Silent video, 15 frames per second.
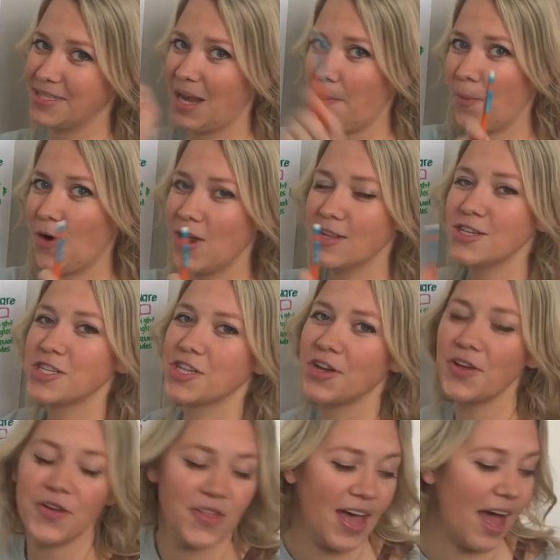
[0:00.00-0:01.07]
And I'm going to show
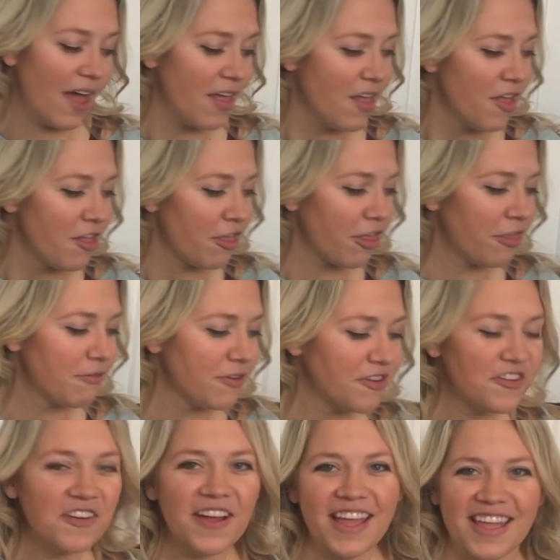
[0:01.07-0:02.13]
you that
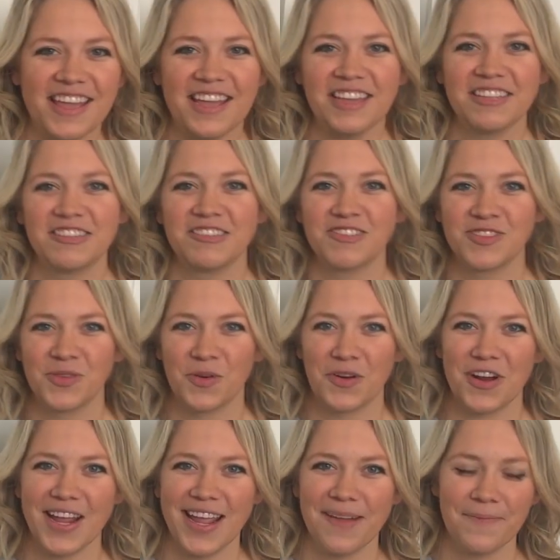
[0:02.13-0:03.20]
through a
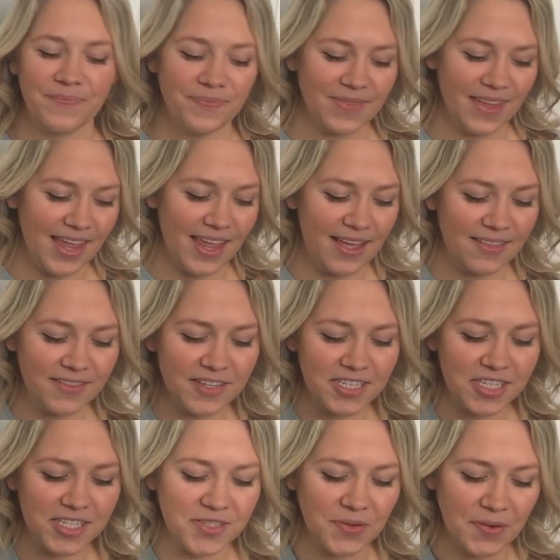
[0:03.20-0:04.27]
story. And this
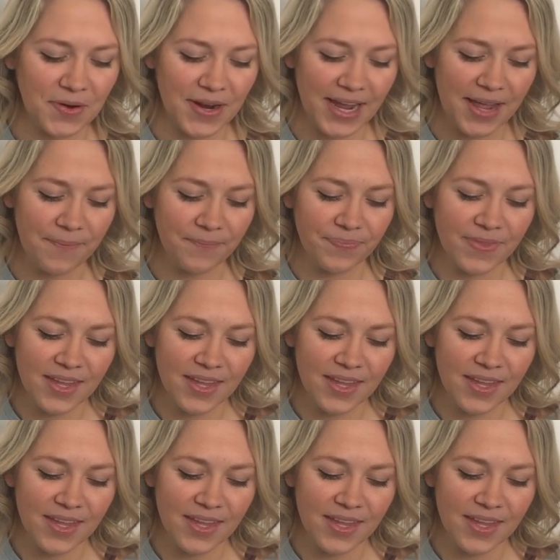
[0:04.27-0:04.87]
story,